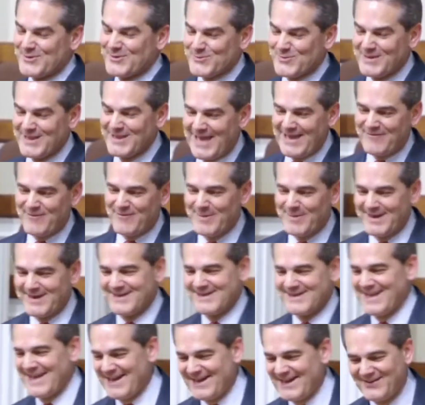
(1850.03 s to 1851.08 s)
Very humorous. We laugh
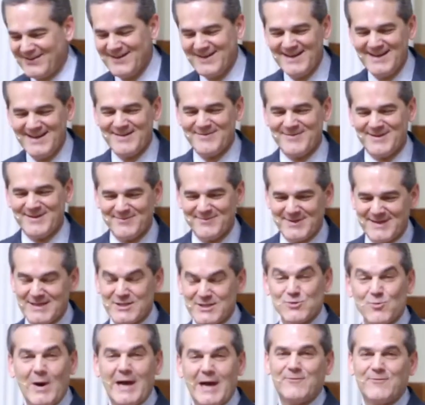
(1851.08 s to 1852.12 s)
about it now,
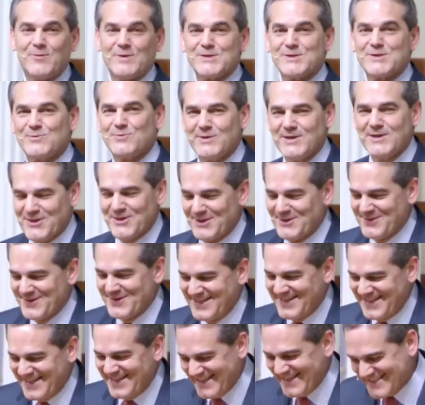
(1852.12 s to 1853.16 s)
but, but his wife wasn't with
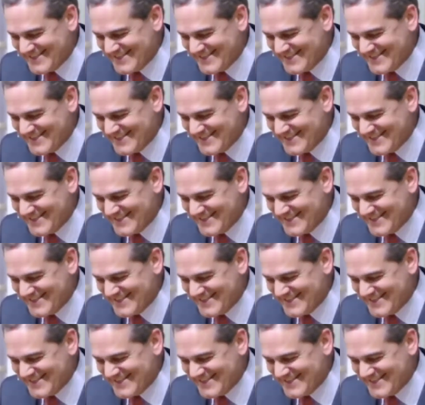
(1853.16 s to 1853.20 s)
him.